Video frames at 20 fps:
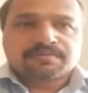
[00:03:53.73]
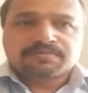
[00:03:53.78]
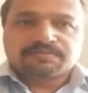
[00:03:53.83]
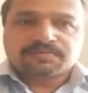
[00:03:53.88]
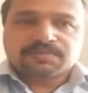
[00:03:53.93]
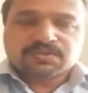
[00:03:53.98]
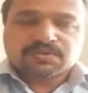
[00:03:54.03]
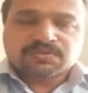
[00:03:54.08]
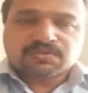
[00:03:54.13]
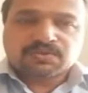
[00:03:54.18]

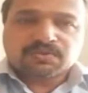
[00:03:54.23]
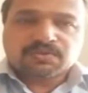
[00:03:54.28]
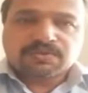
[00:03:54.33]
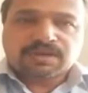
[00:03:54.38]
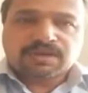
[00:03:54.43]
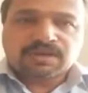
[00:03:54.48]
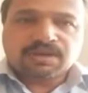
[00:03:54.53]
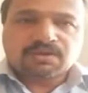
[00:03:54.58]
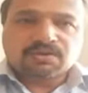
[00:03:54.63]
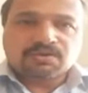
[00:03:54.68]
So
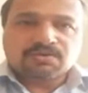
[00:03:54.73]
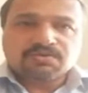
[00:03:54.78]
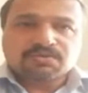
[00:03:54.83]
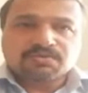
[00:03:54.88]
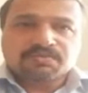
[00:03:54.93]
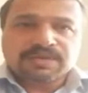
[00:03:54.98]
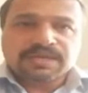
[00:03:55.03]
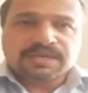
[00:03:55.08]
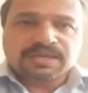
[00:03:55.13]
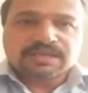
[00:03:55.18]
here
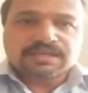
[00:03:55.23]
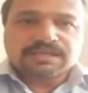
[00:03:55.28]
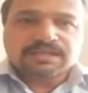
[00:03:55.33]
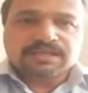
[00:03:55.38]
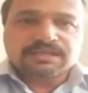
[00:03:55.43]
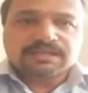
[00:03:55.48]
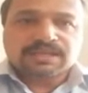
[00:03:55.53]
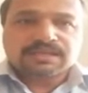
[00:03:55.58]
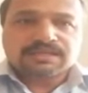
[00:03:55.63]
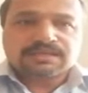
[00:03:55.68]
also we can see
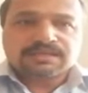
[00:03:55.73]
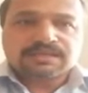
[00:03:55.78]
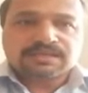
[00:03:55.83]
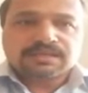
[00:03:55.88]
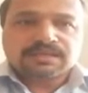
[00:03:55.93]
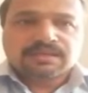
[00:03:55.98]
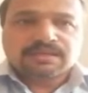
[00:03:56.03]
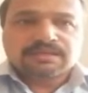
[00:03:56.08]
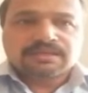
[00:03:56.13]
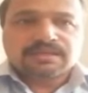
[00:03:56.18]
that
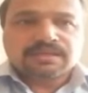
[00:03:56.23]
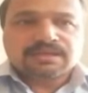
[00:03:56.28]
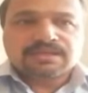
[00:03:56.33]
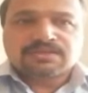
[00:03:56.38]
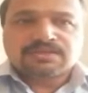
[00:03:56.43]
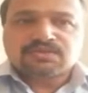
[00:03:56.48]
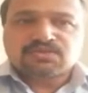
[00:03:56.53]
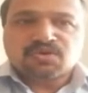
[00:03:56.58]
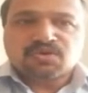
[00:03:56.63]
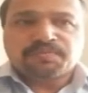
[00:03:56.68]
there
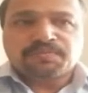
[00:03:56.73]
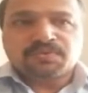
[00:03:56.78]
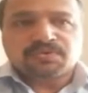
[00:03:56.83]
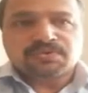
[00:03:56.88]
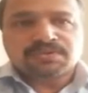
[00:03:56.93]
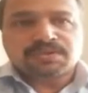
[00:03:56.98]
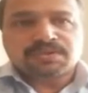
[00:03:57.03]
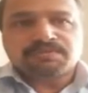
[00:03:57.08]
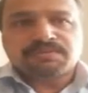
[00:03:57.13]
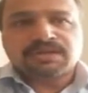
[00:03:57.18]
is no
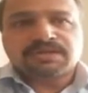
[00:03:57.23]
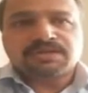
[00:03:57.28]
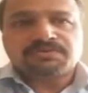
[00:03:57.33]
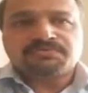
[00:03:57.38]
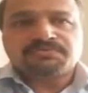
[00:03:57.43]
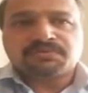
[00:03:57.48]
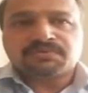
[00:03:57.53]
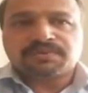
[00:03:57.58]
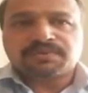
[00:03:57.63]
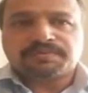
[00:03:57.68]
possibility
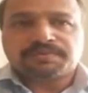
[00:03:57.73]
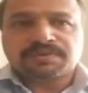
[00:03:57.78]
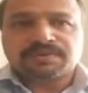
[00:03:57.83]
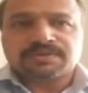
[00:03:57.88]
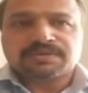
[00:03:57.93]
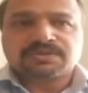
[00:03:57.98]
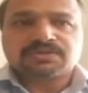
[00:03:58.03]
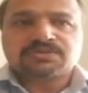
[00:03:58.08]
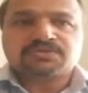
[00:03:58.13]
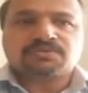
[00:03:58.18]
for the
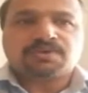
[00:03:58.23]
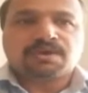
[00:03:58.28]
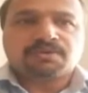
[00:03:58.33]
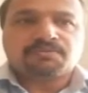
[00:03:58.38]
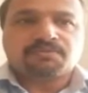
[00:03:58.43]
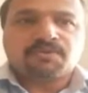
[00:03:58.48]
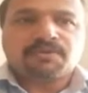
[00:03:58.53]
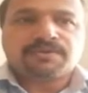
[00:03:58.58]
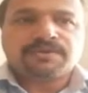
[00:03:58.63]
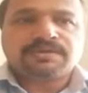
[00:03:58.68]
person to
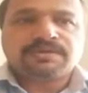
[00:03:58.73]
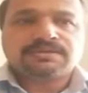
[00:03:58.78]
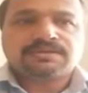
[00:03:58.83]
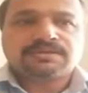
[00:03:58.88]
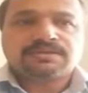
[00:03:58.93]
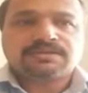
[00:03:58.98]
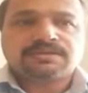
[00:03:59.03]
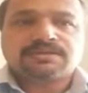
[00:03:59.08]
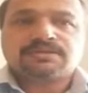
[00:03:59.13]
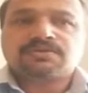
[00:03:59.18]

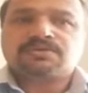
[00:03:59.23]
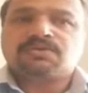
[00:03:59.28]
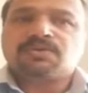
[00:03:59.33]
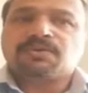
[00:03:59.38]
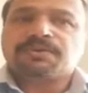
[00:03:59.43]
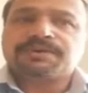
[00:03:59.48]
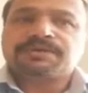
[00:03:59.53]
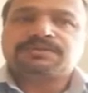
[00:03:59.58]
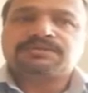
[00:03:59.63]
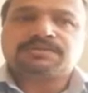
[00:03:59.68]
avoid
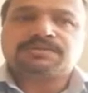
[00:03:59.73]
going to the